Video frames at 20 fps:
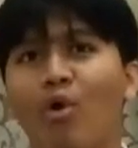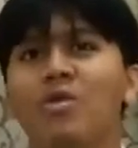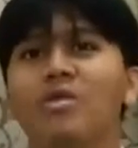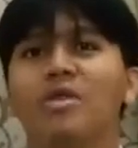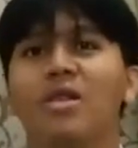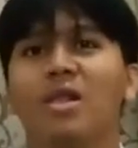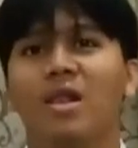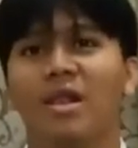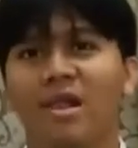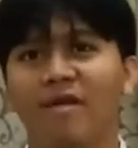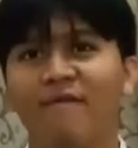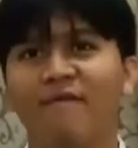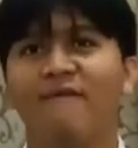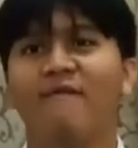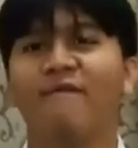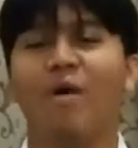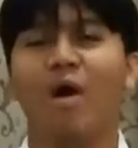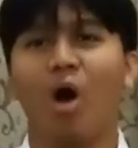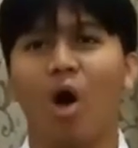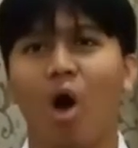both
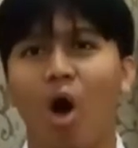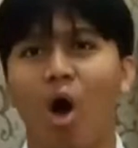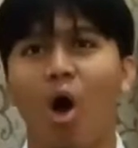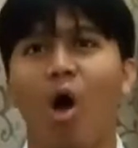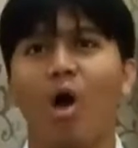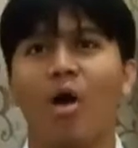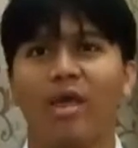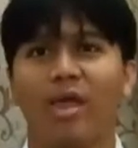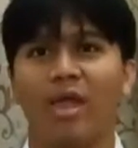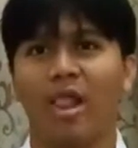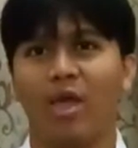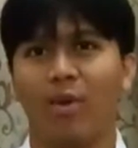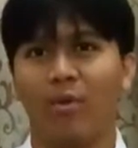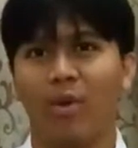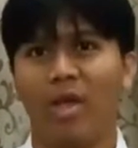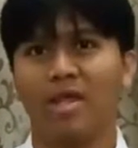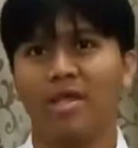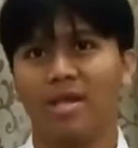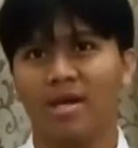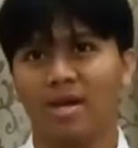lift or
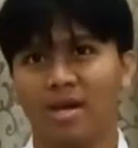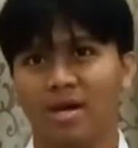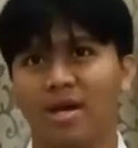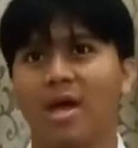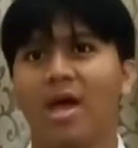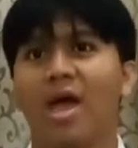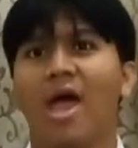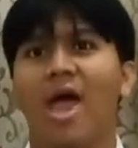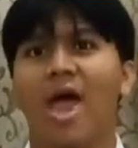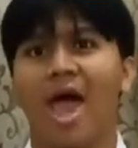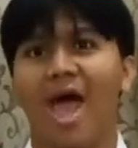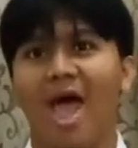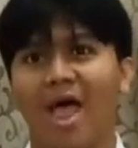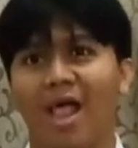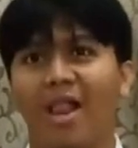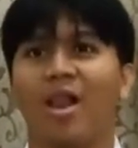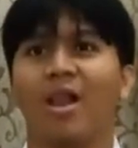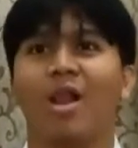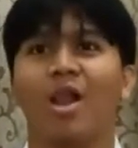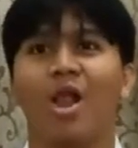elevator
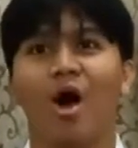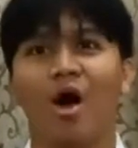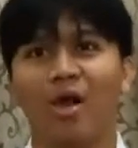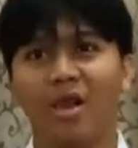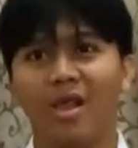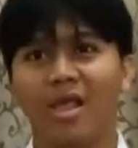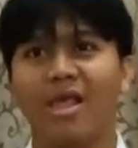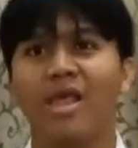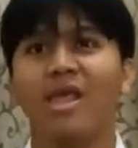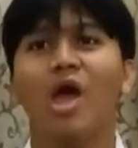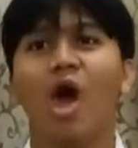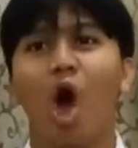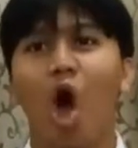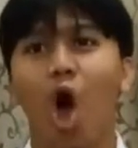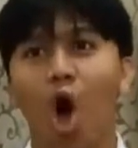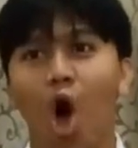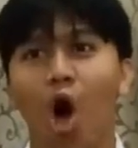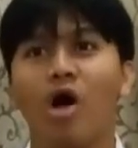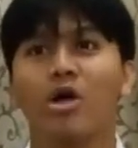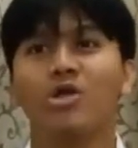and lorry
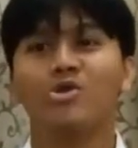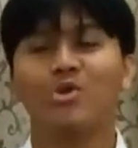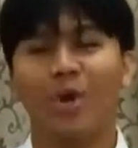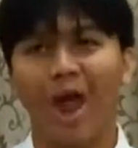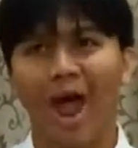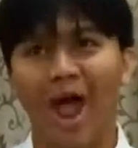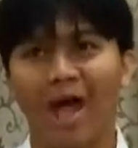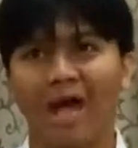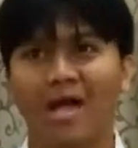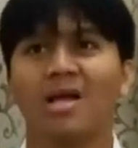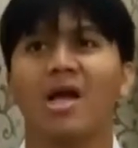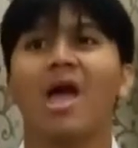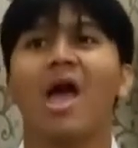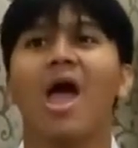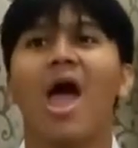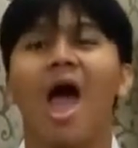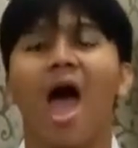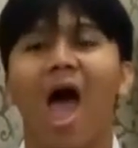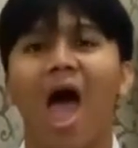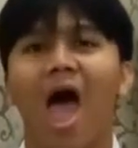or truck
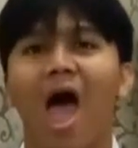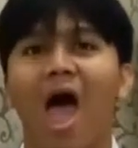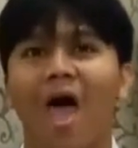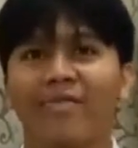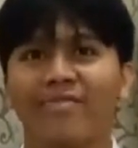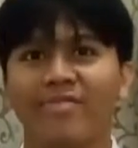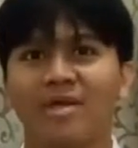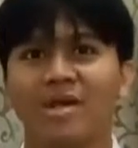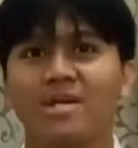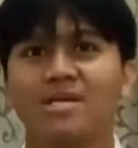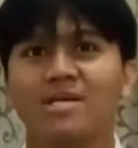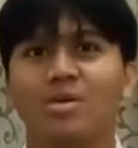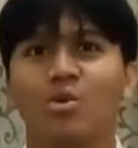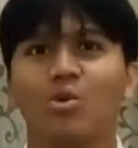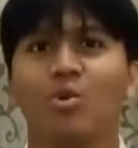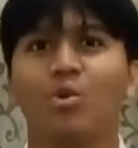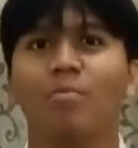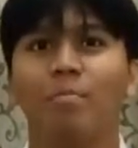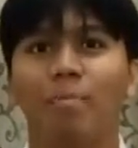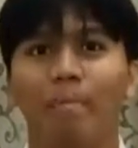are
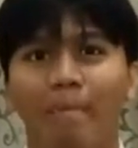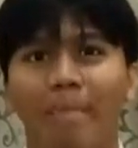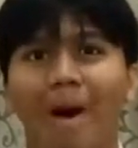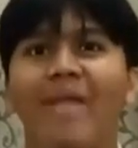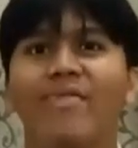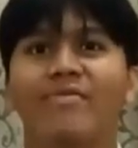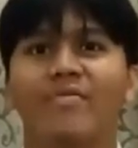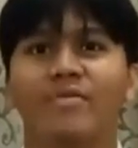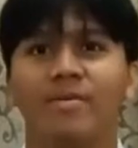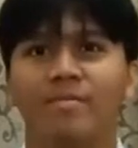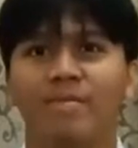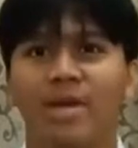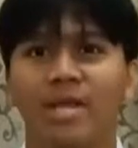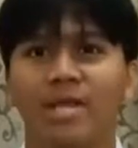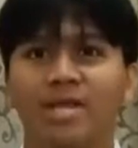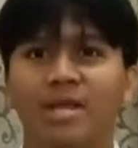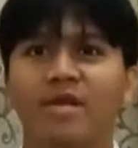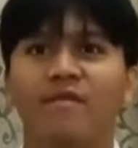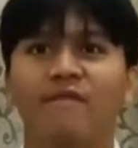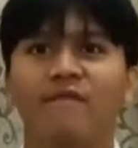understood, but the
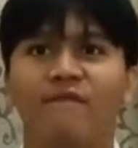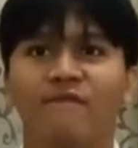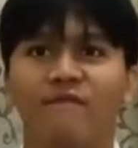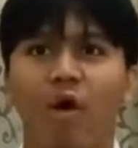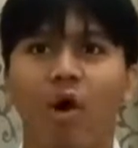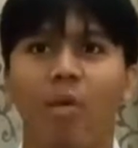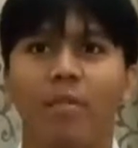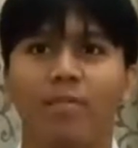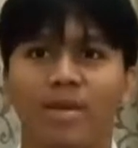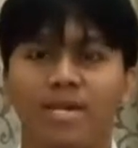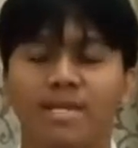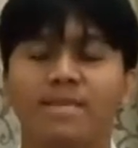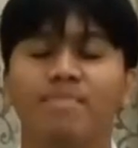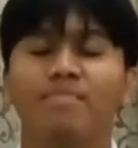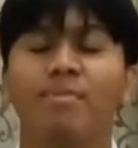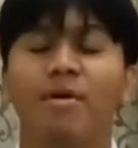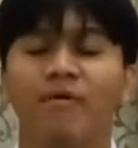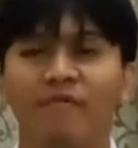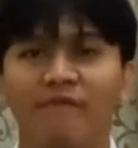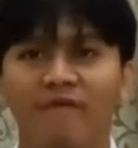British form
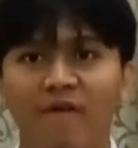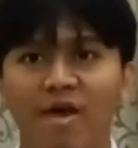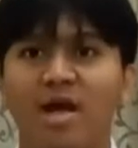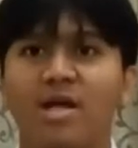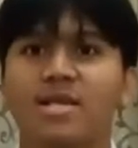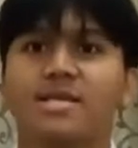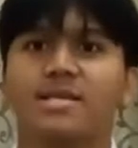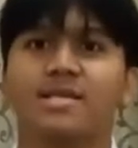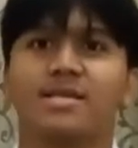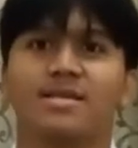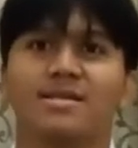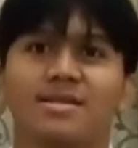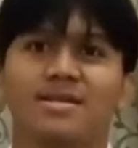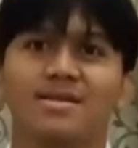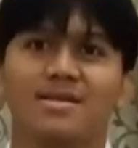is preferred.